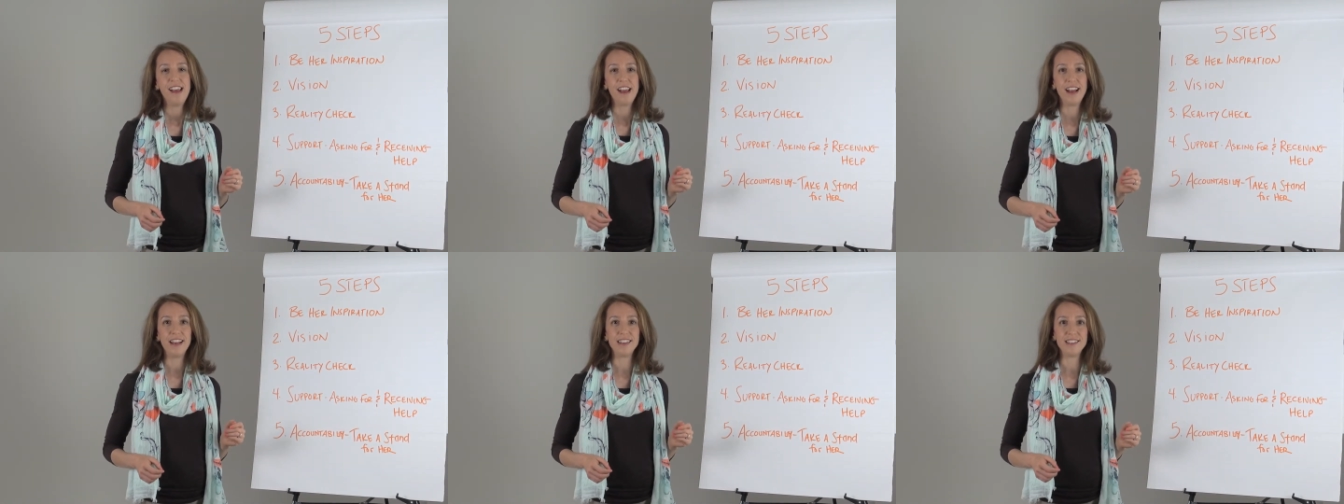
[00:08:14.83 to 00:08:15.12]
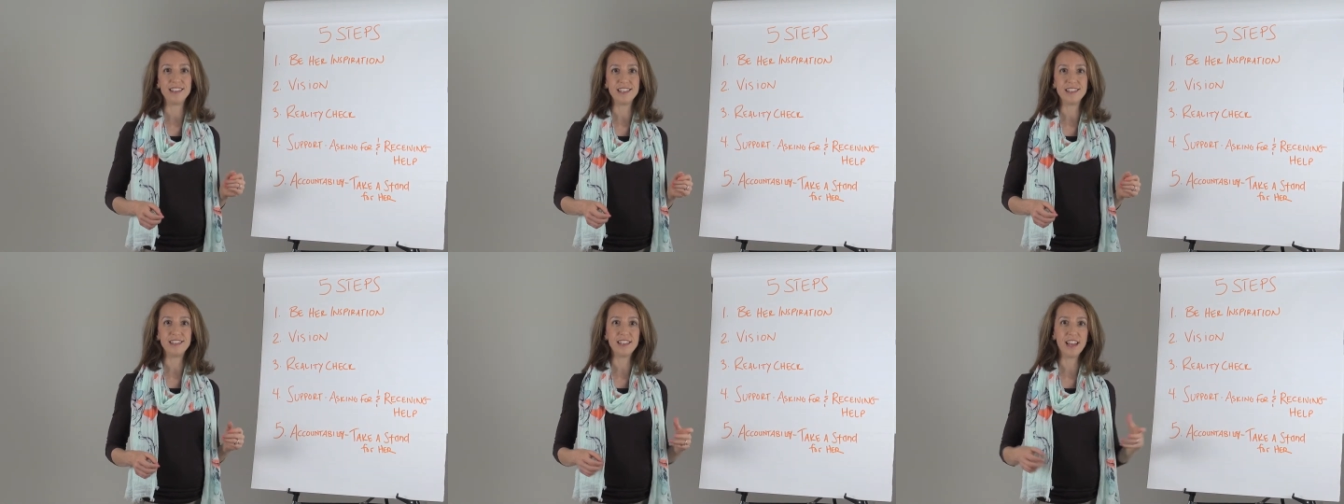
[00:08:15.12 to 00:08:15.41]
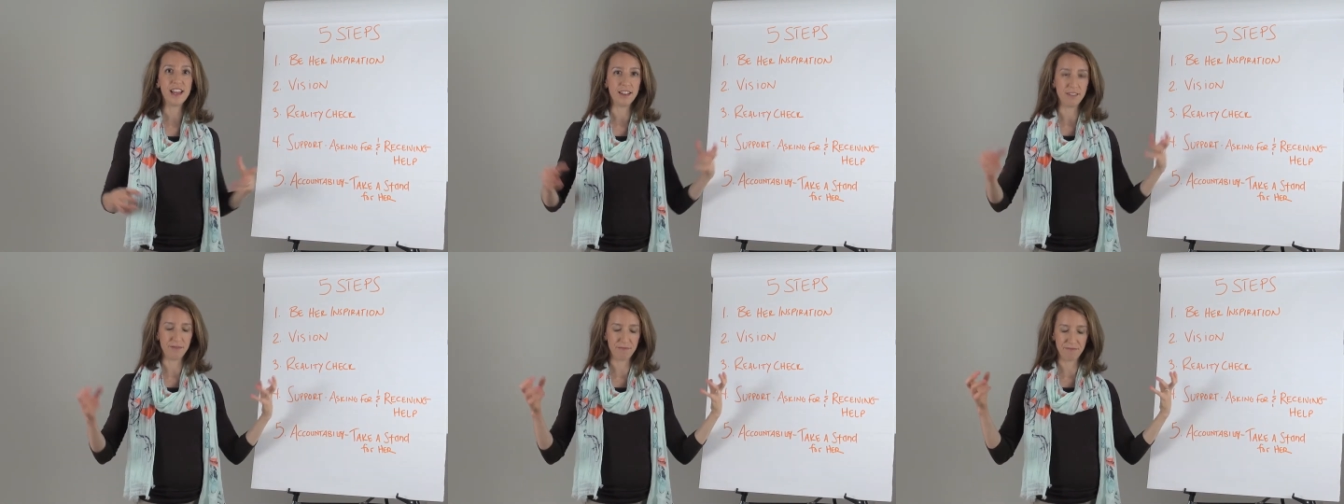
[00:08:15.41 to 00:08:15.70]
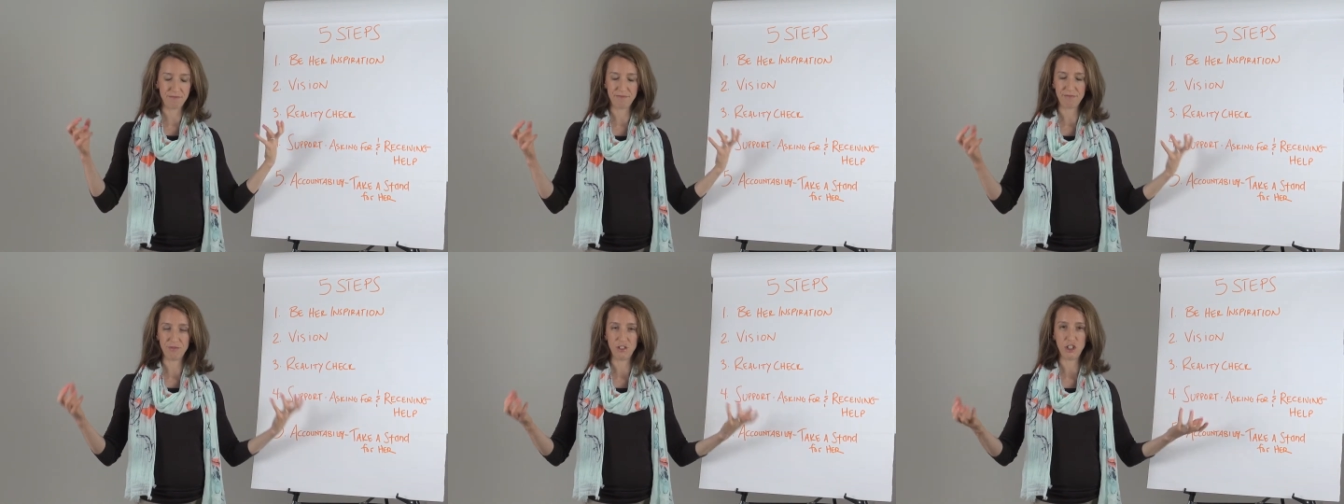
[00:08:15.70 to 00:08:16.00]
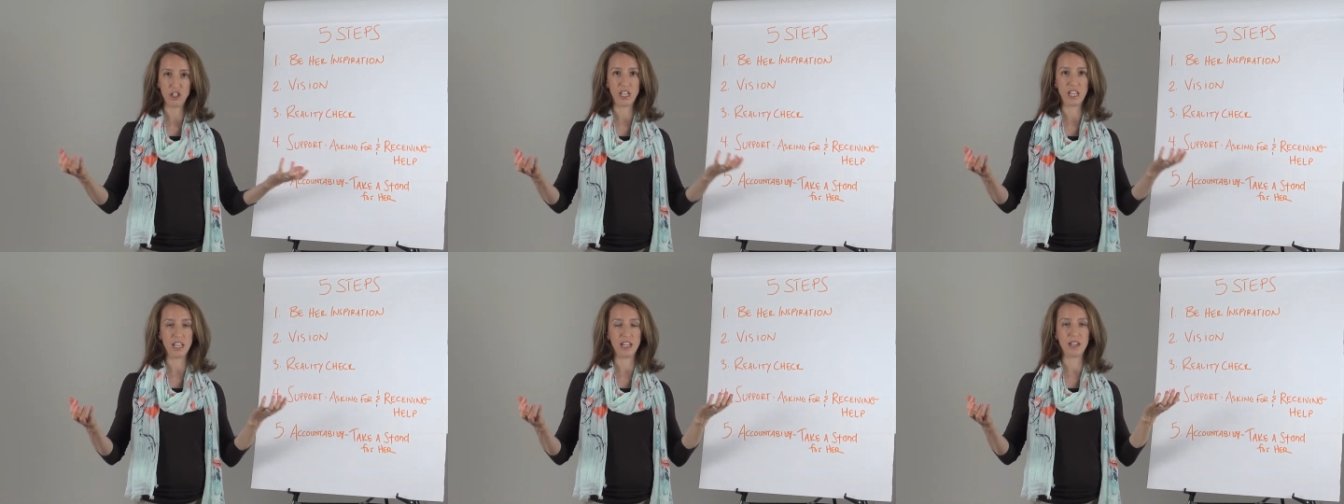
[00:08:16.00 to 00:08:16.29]
As I said,
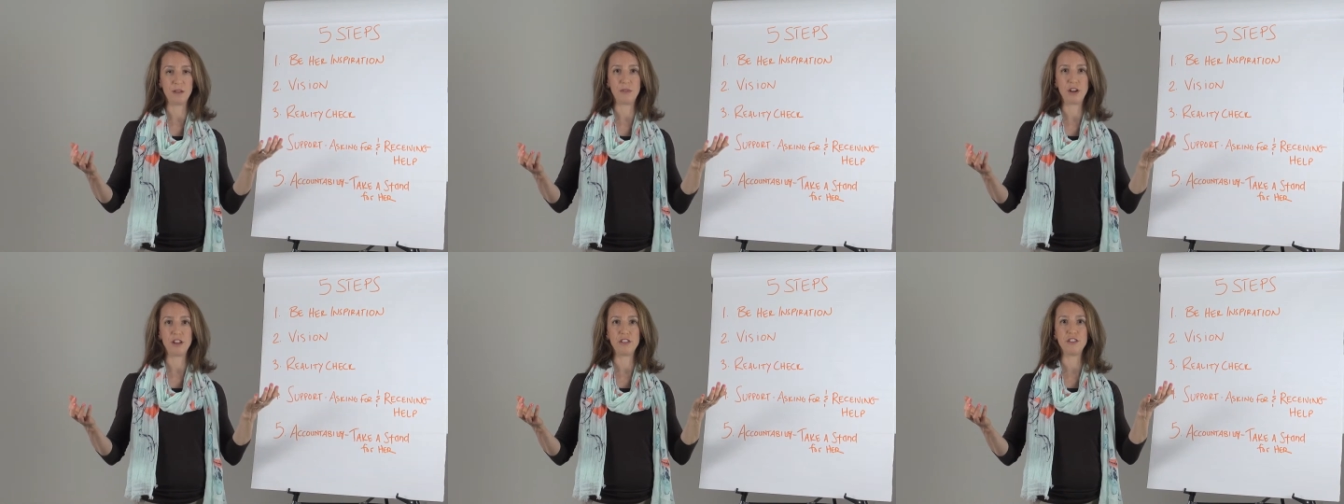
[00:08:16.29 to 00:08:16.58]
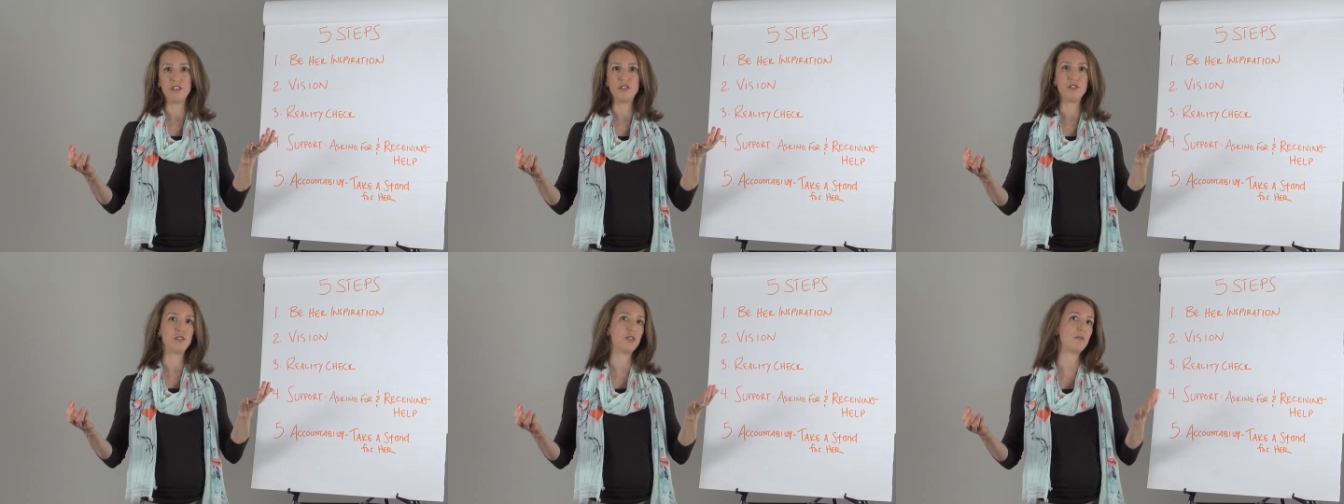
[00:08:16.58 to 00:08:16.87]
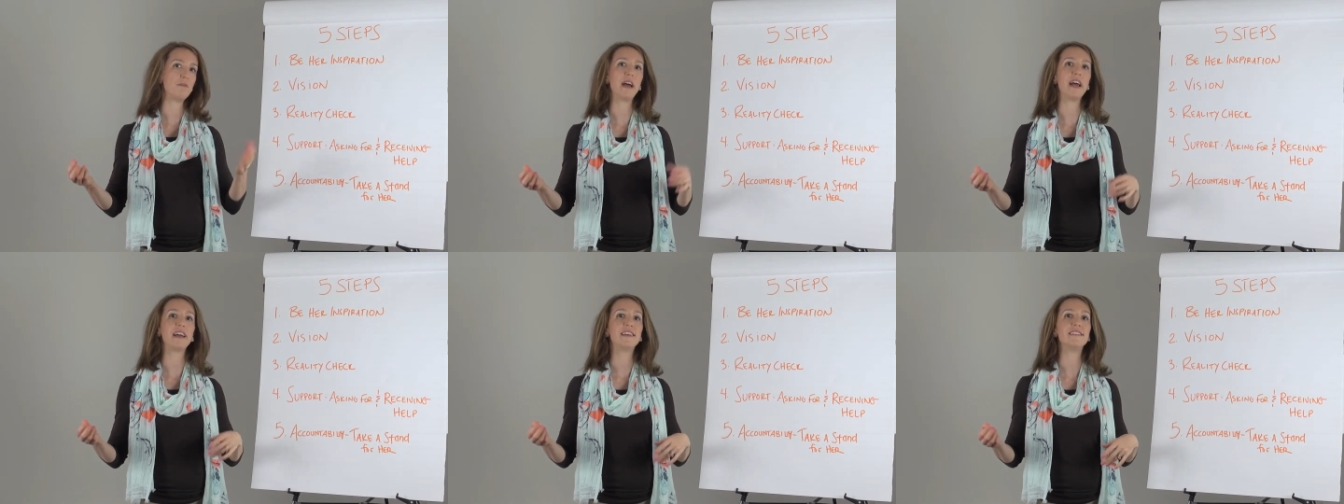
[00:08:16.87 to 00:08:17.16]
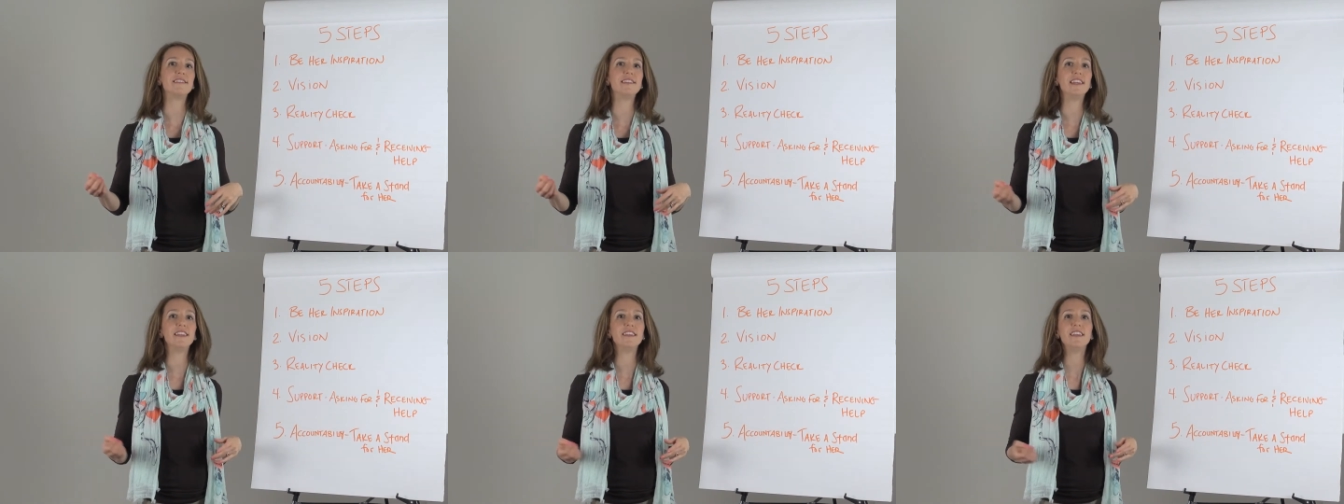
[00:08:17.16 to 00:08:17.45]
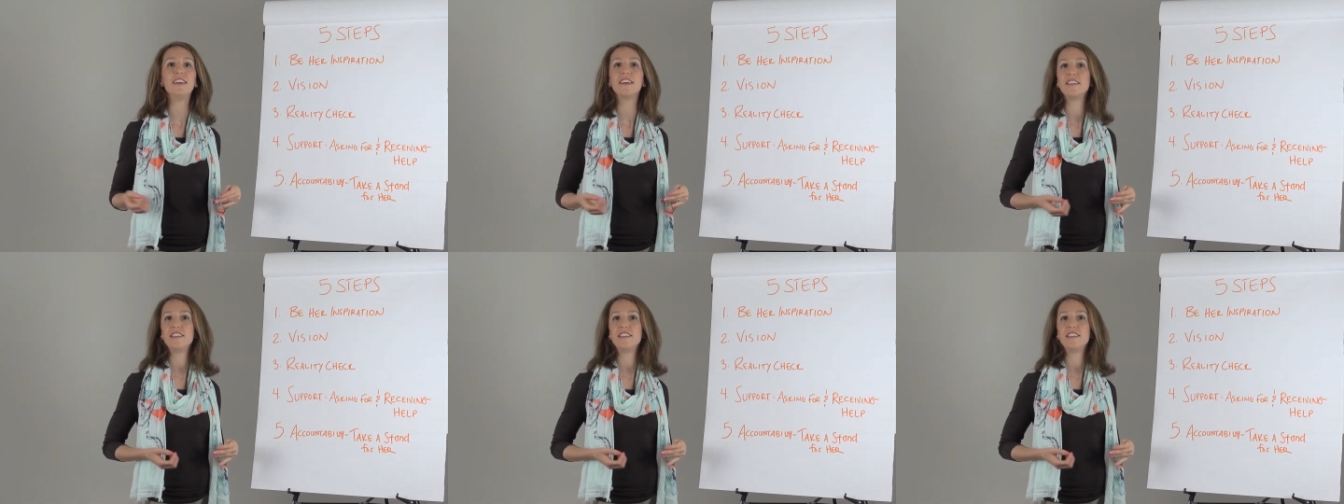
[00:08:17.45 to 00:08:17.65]
looking at a Martha Stewart magazine,